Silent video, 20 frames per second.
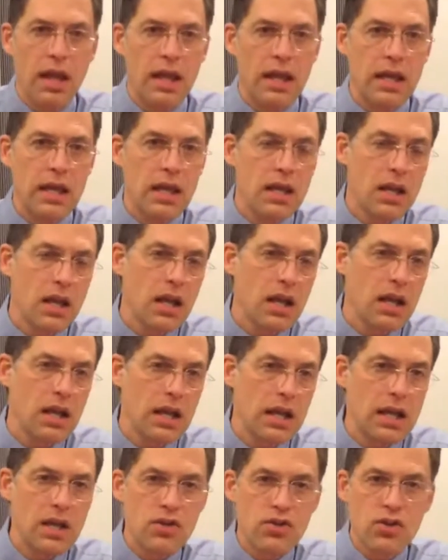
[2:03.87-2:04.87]
In an
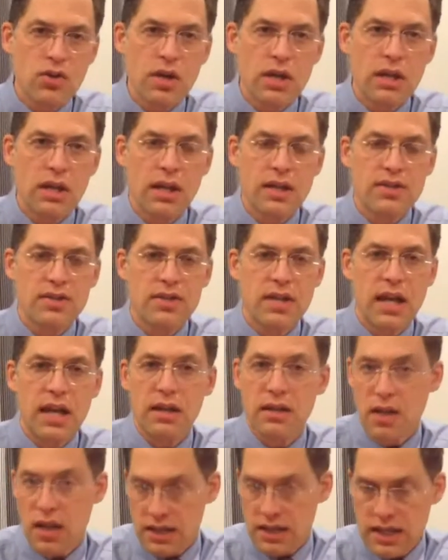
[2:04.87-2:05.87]
injury, let's
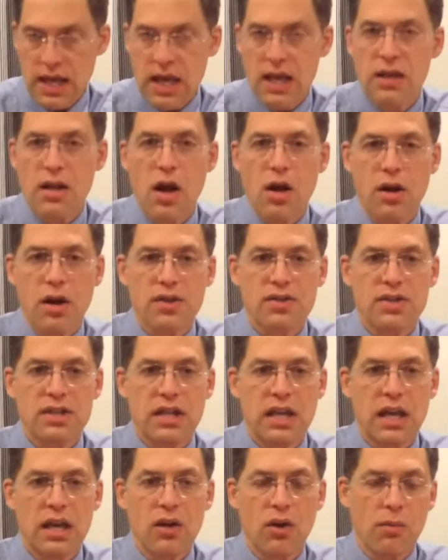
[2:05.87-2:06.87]
say, again, on our
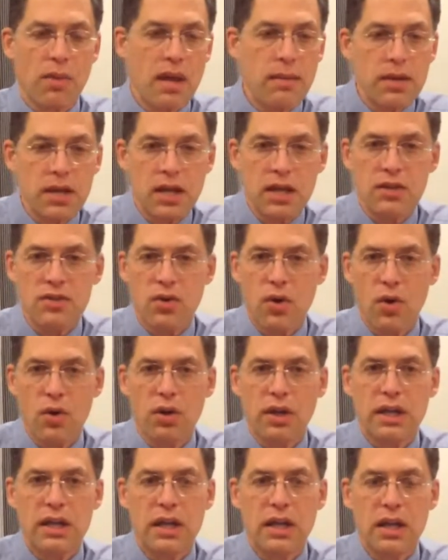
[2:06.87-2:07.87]
skin or maybe
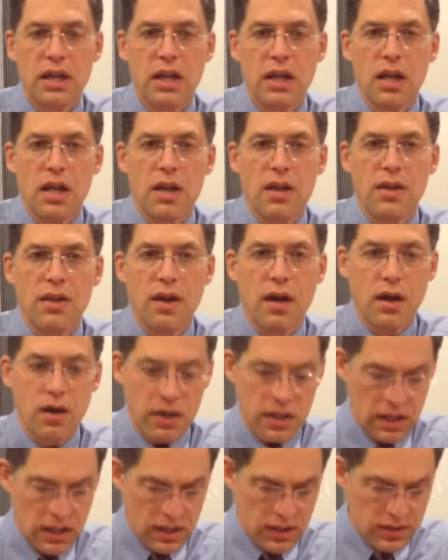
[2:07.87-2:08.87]
internally, there
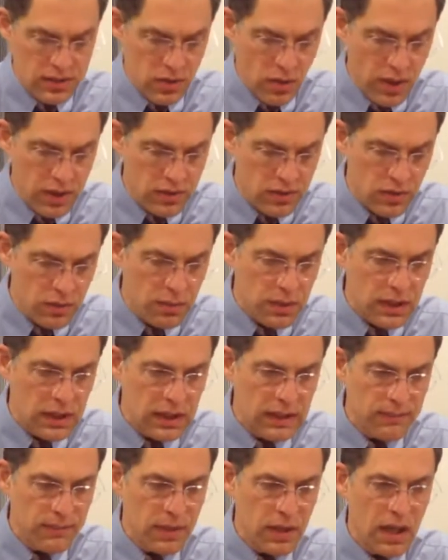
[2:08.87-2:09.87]
is going to
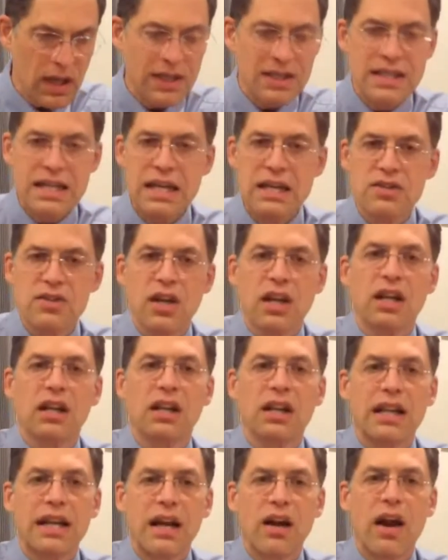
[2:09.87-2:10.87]
be a need to
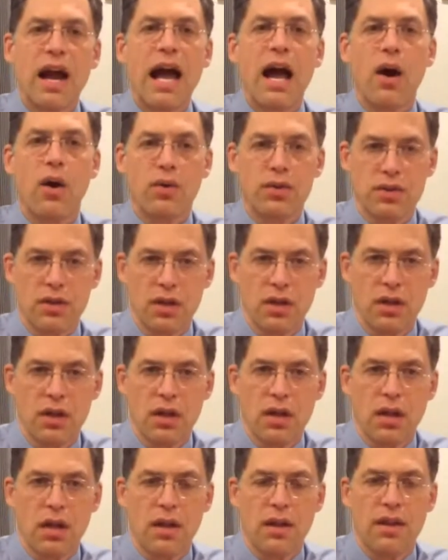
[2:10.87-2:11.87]
clear out
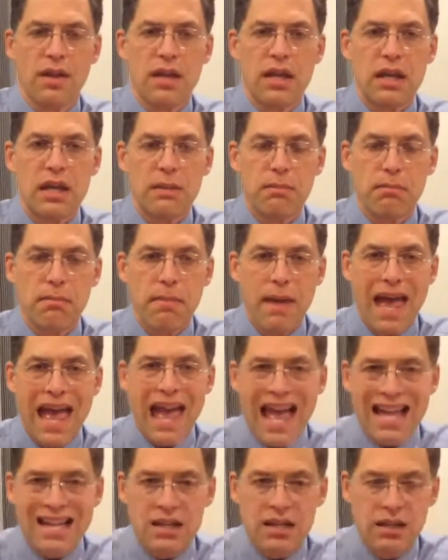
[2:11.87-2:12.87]
the
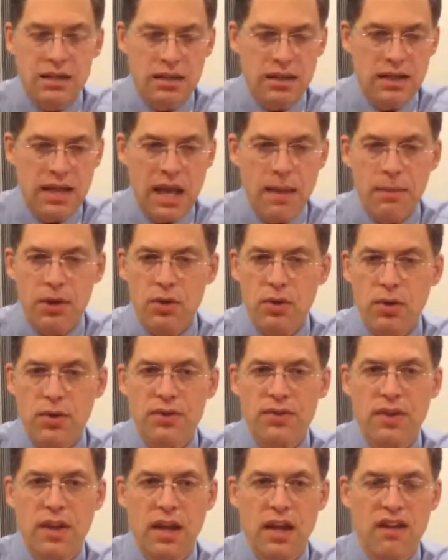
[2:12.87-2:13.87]
bad
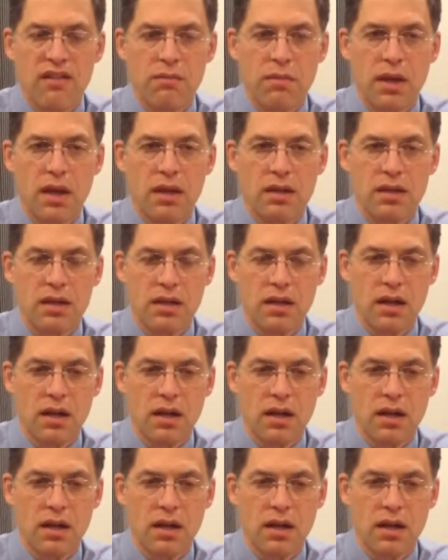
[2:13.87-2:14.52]
chemicals that have been